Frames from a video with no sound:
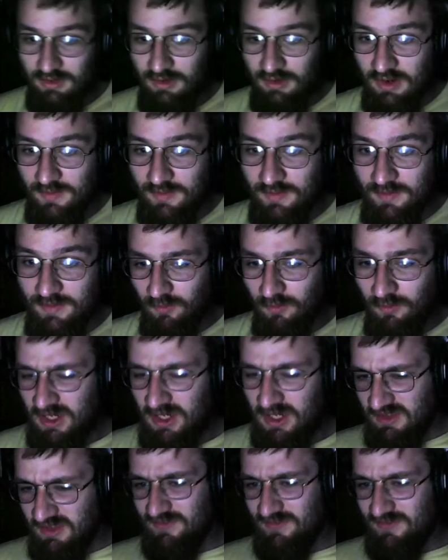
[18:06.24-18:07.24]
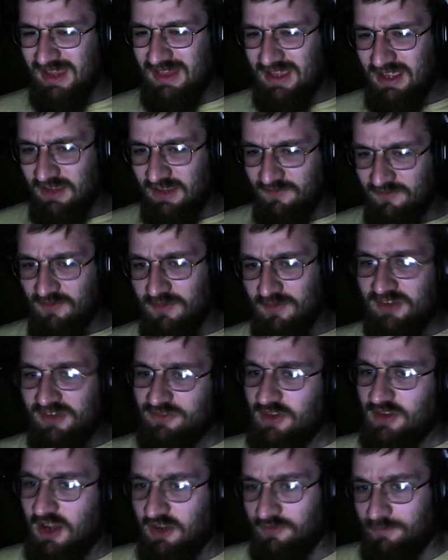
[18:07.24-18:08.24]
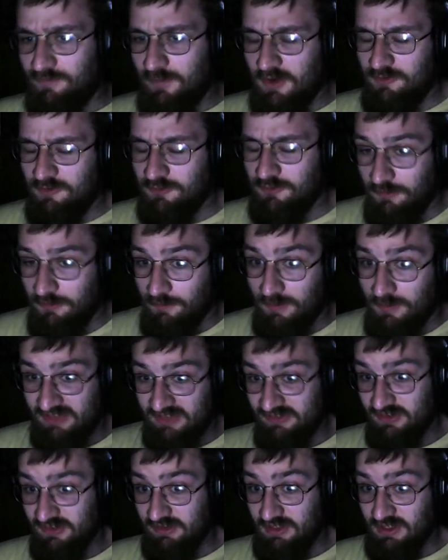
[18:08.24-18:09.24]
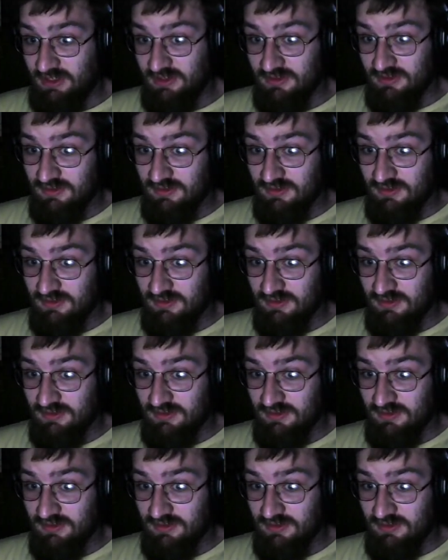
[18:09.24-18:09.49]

I mean, we live in the information age, basically.